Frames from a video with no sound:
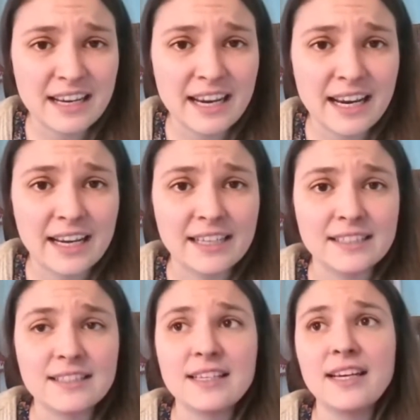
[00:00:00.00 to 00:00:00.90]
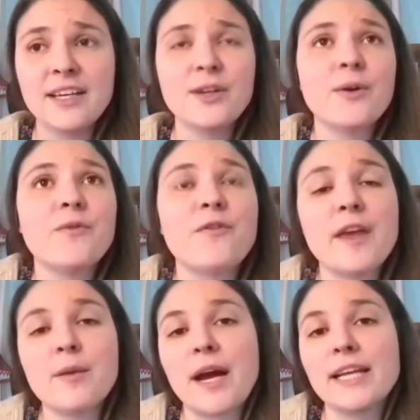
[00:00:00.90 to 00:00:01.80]
And
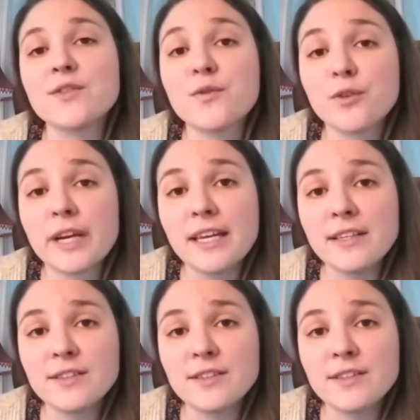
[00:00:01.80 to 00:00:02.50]
think about it, it's free.